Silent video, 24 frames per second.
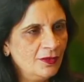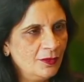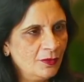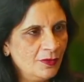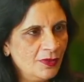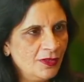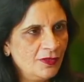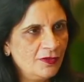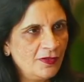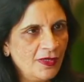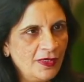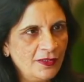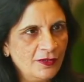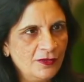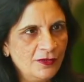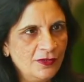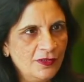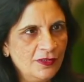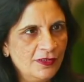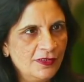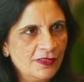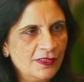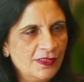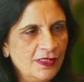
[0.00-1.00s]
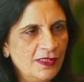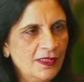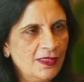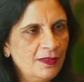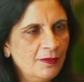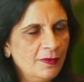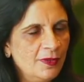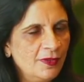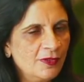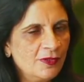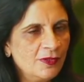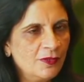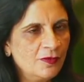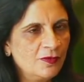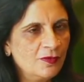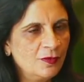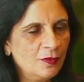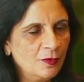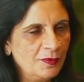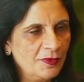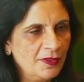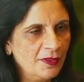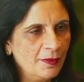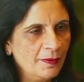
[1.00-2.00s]
me trying to learn singing, because you have to
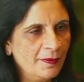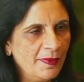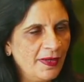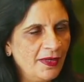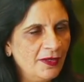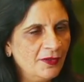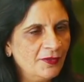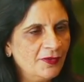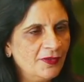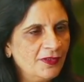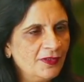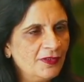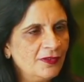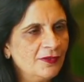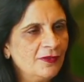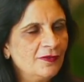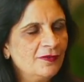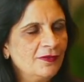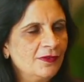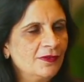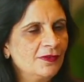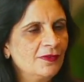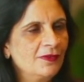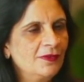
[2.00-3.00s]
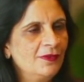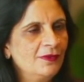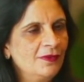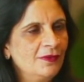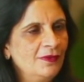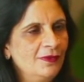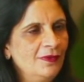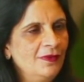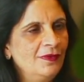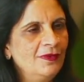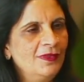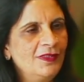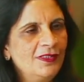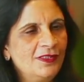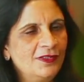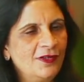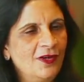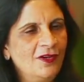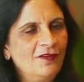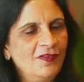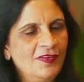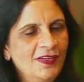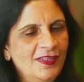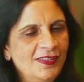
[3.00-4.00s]
open your mouth and you have to, you need
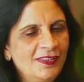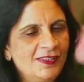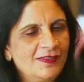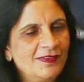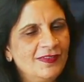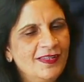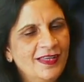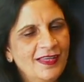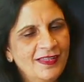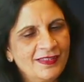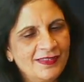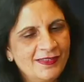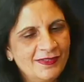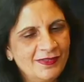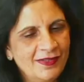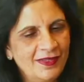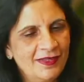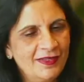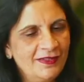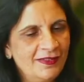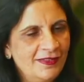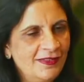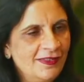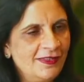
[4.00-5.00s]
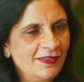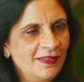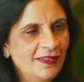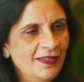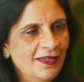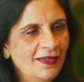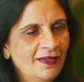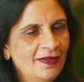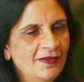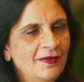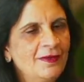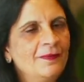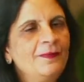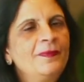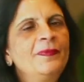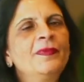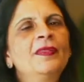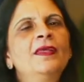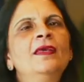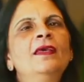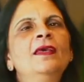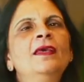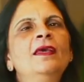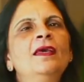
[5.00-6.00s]
confidence for that. So I learned sitar.
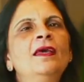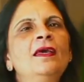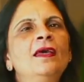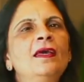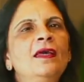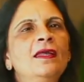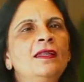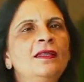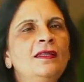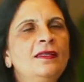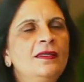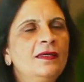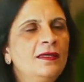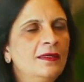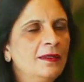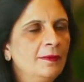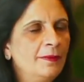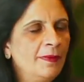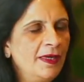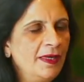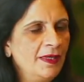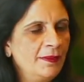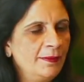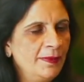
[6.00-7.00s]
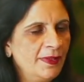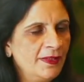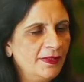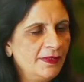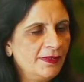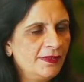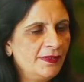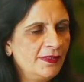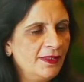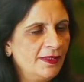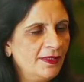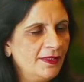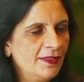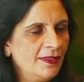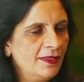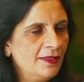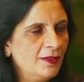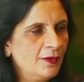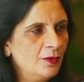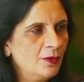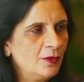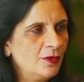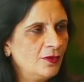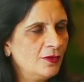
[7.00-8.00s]
And my mother said
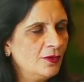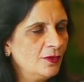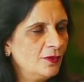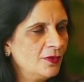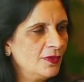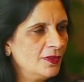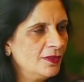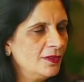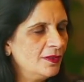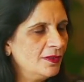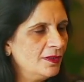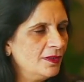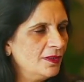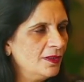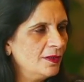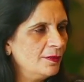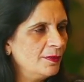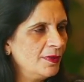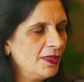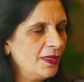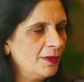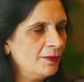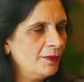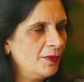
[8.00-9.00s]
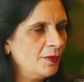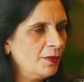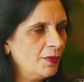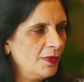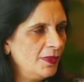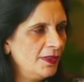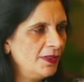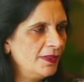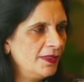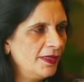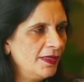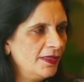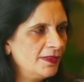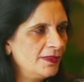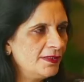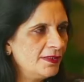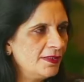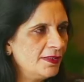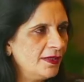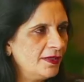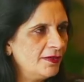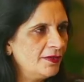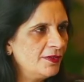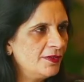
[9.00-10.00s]
that, look, you can become a world-class
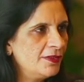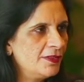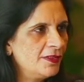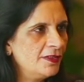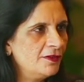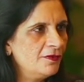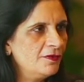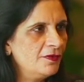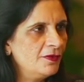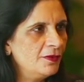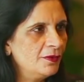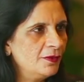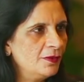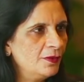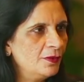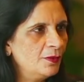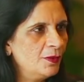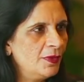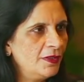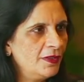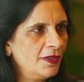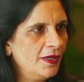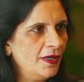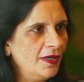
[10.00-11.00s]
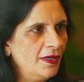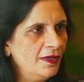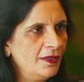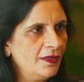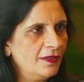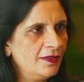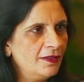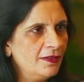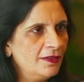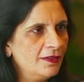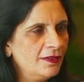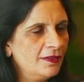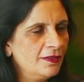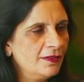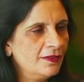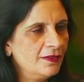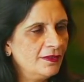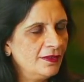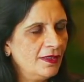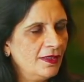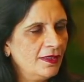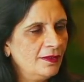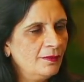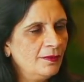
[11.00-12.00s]
sitarist if you work hard at it.
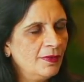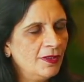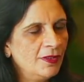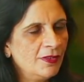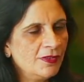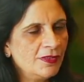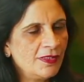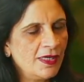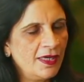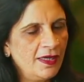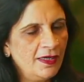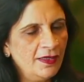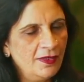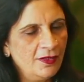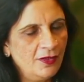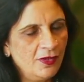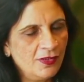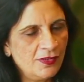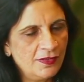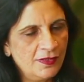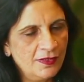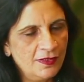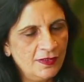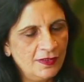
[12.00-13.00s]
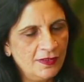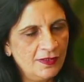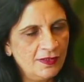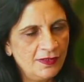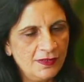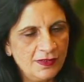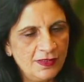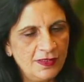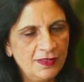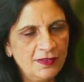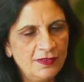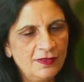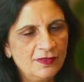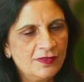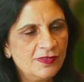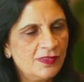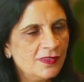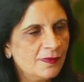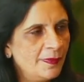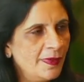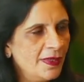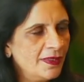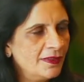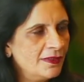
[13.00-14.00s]
And because I had lost the dignity and the
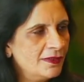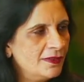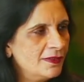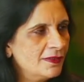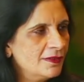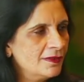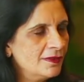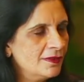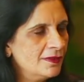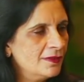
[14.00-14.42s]
respect